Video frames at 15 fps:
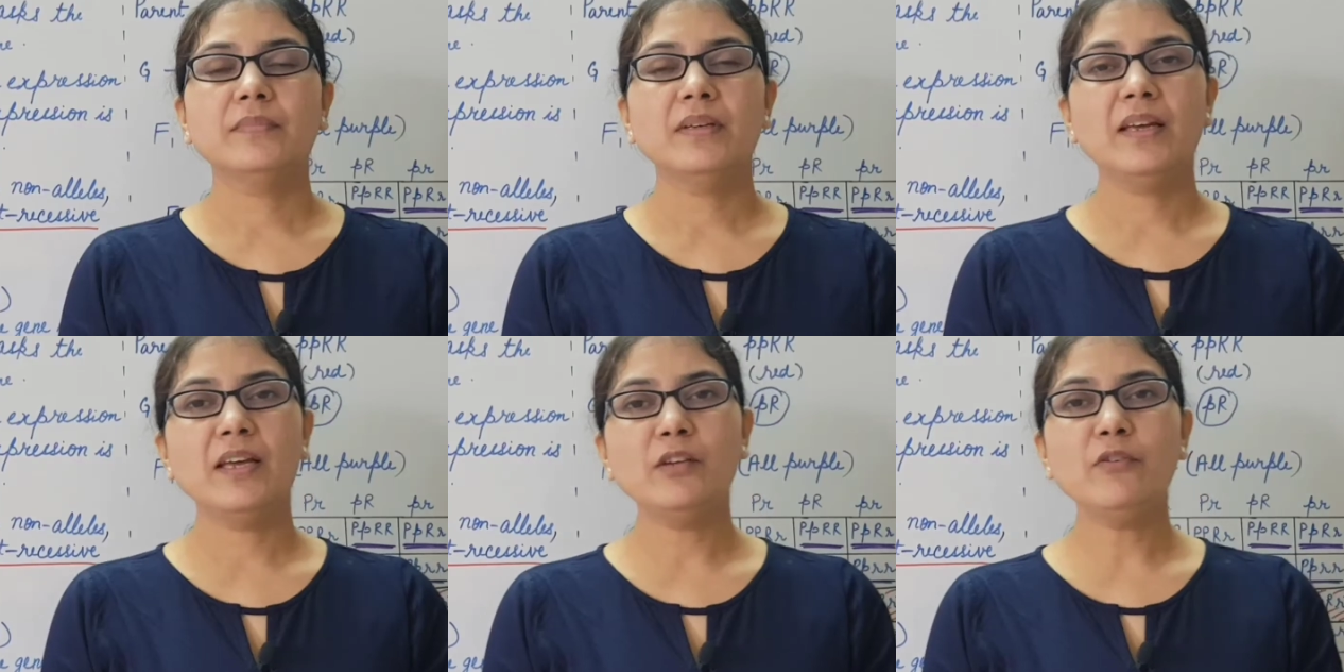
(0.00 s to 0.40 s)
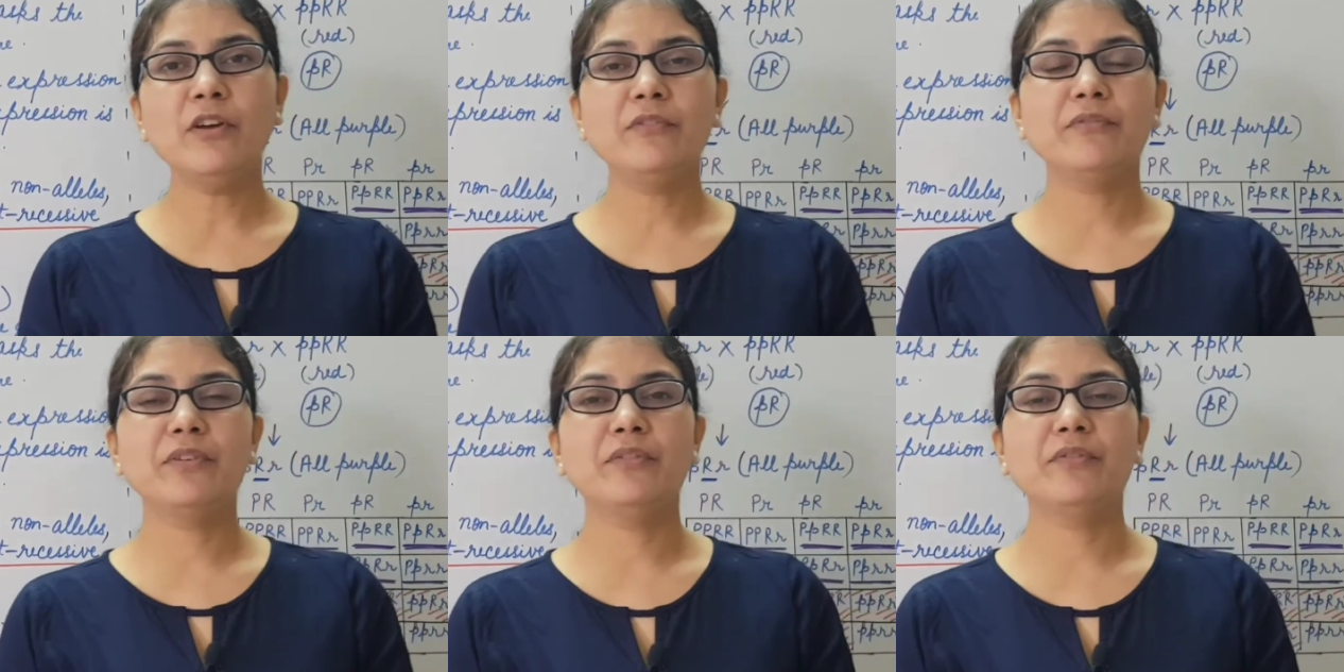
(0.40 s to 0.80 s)
Hello
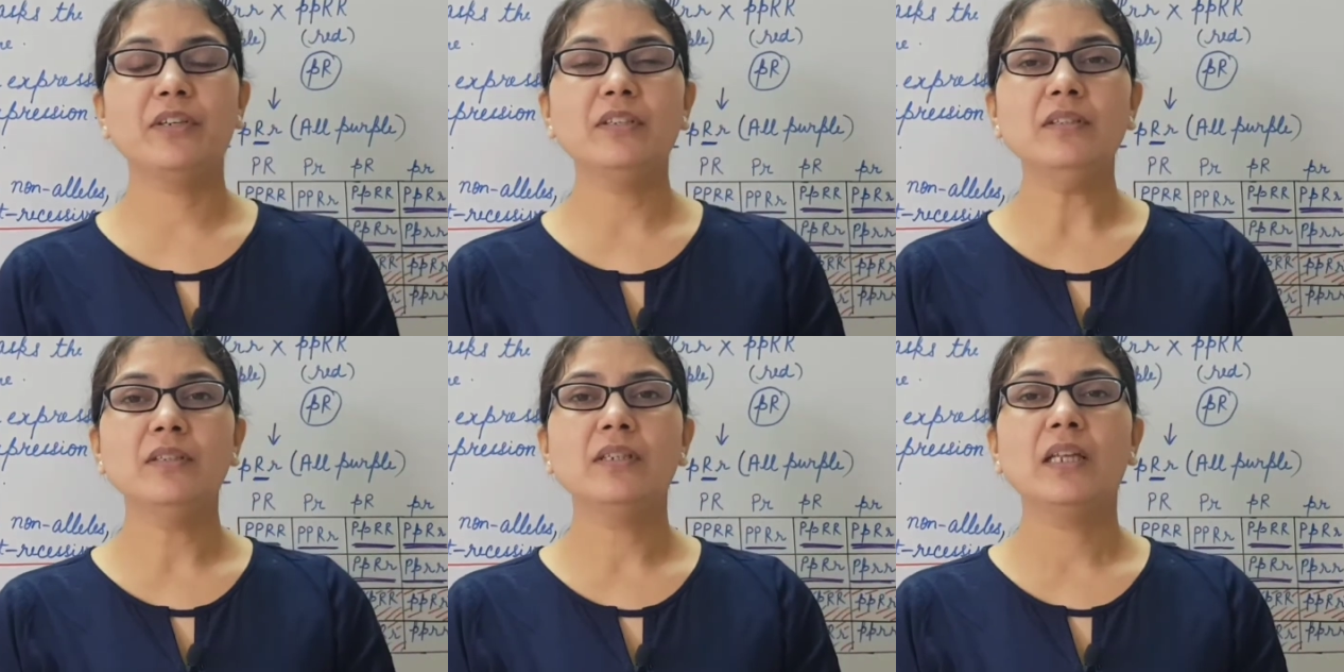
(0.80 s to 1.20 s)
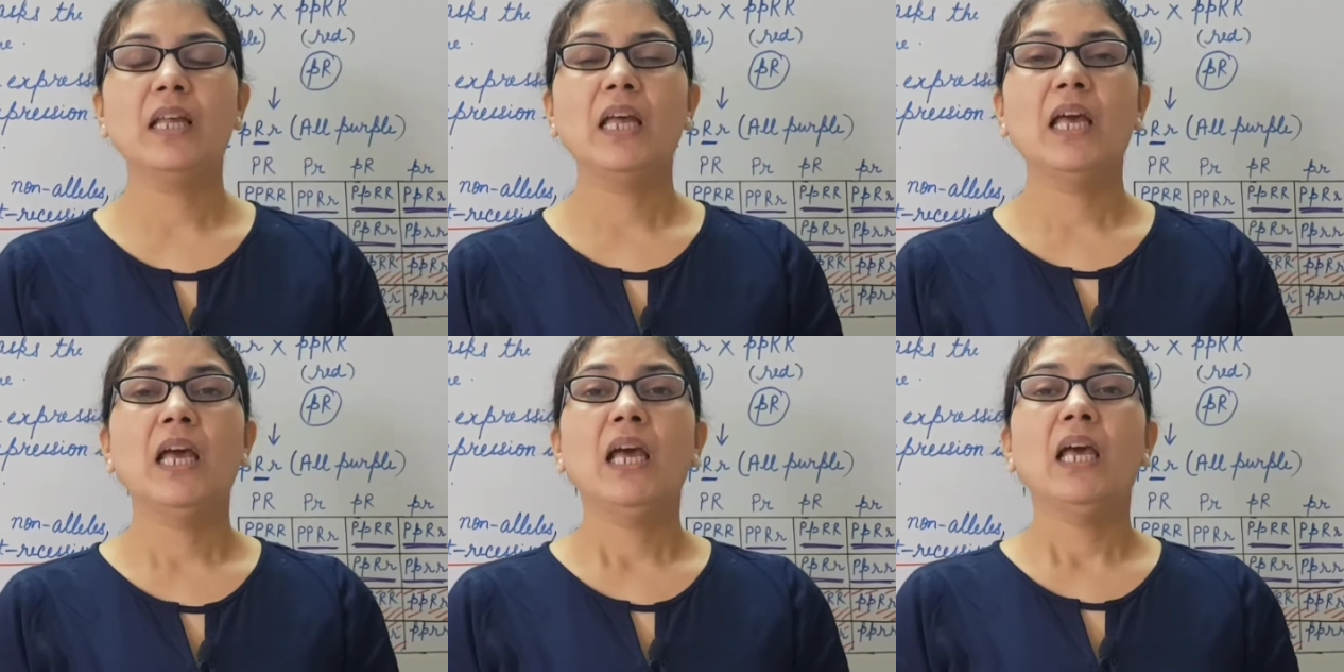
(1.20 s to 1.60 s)
everyone.
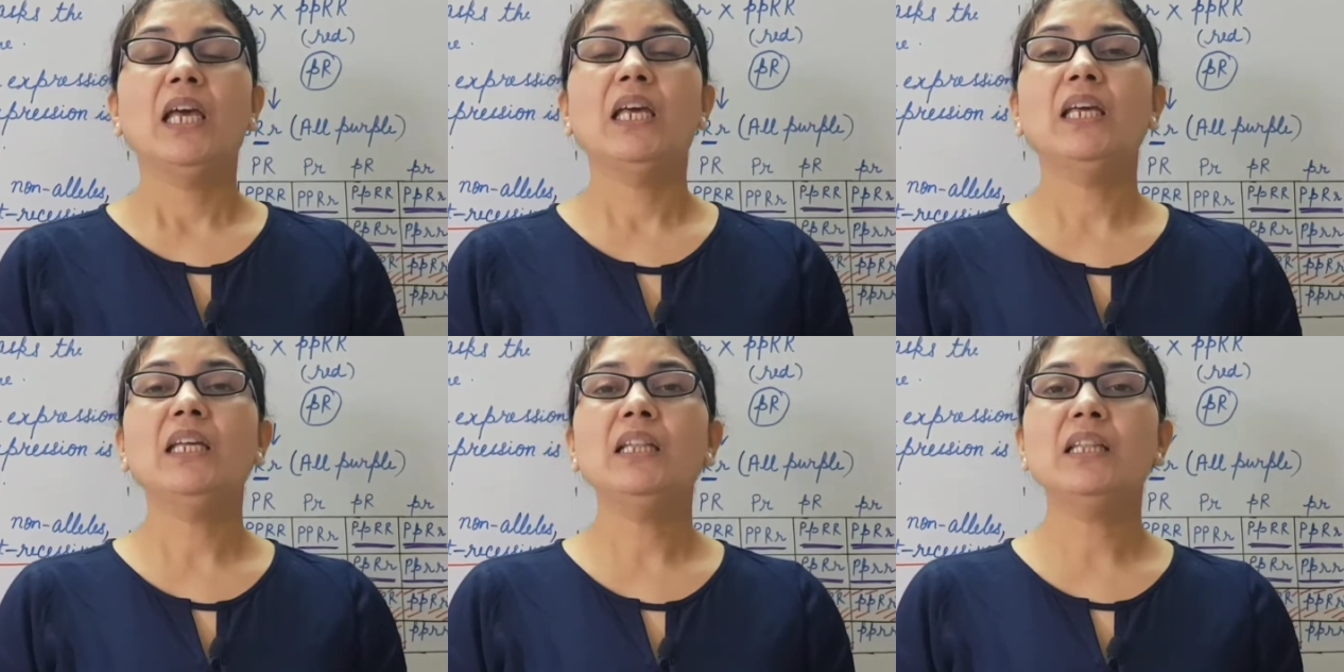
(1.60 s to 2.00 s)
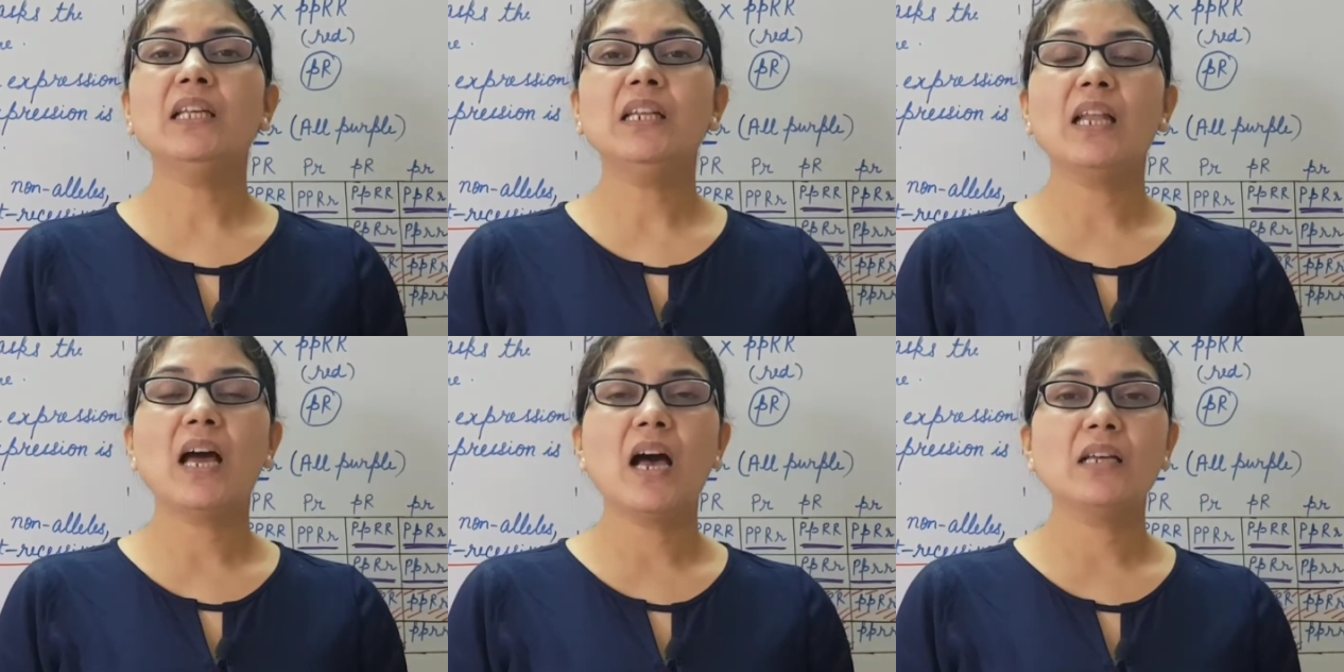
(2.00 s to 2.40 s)
In
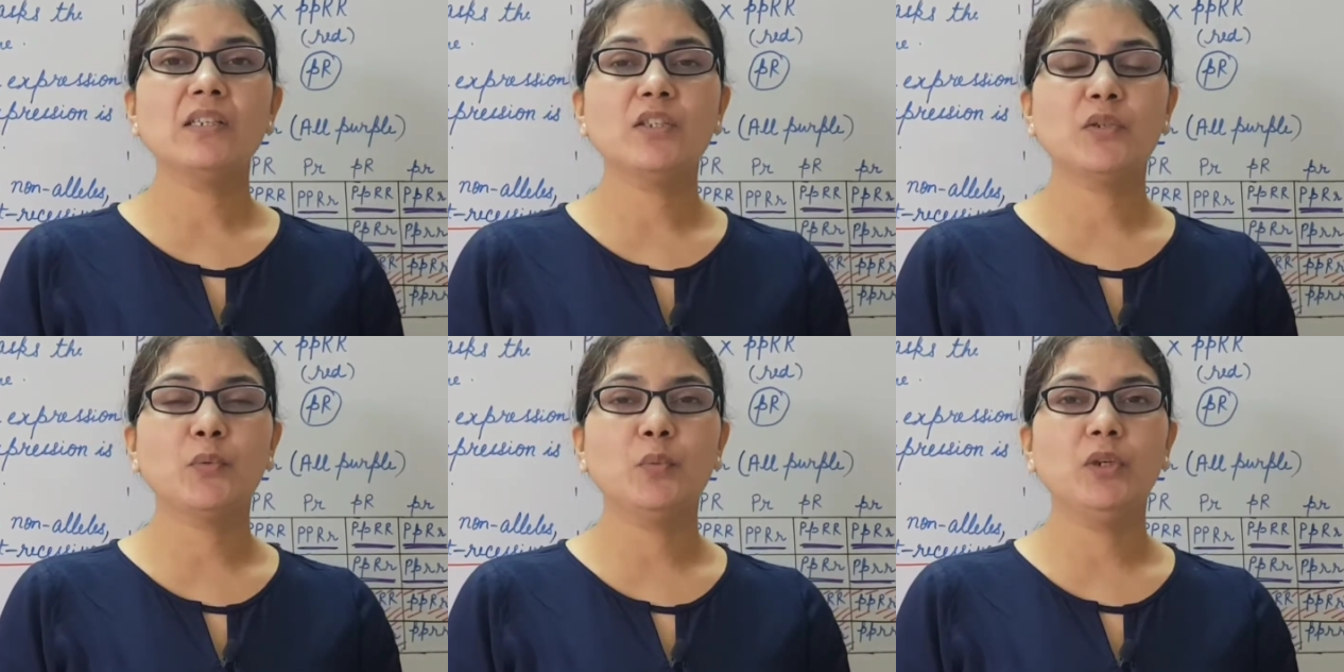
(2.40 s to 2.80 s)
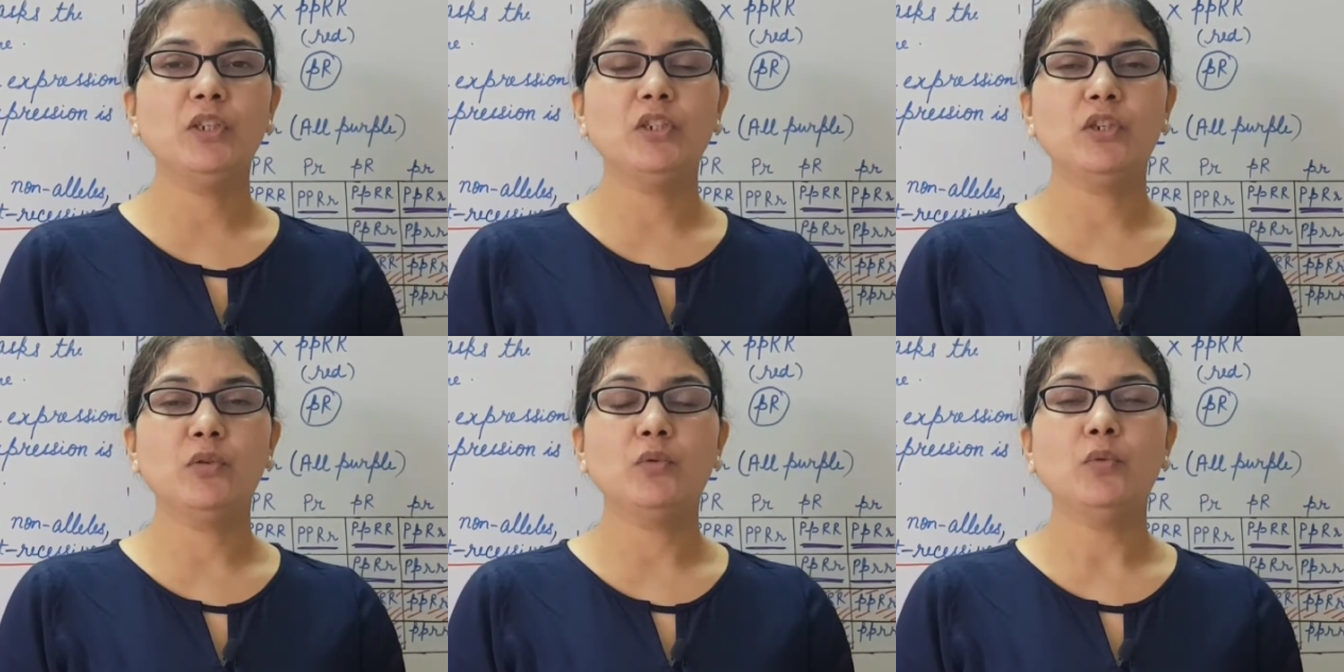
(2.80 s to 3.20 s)
the last
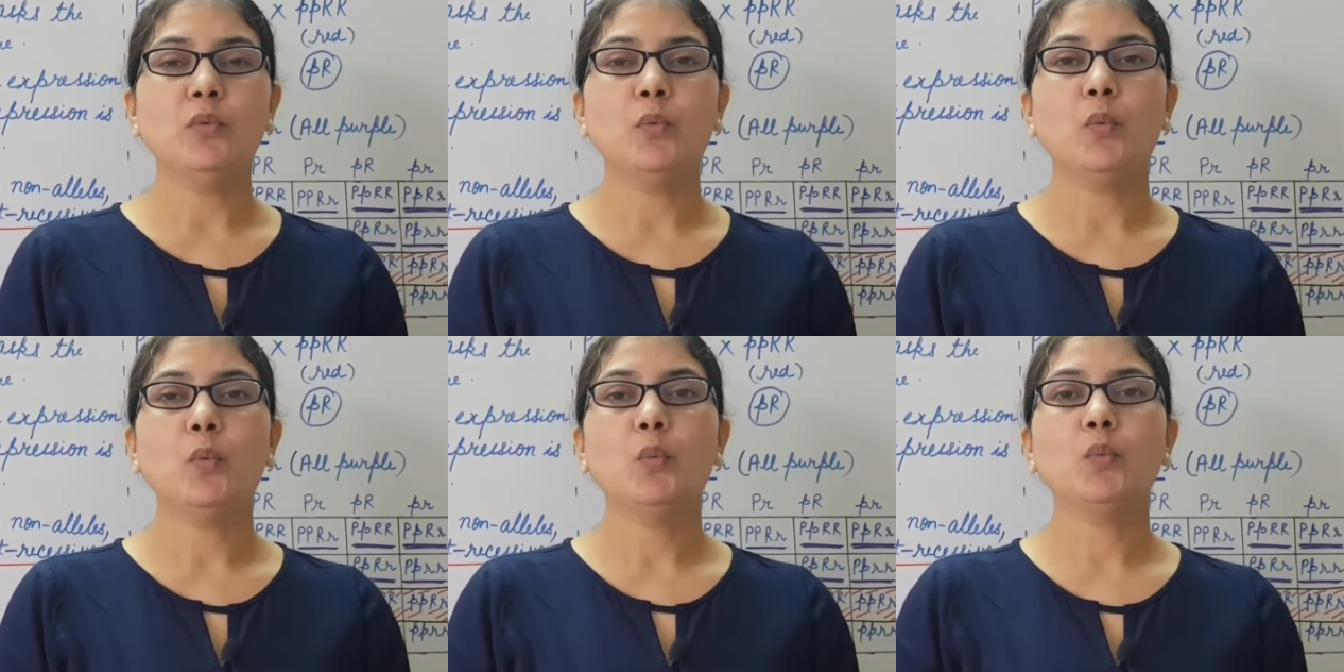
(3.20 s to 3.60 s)
video,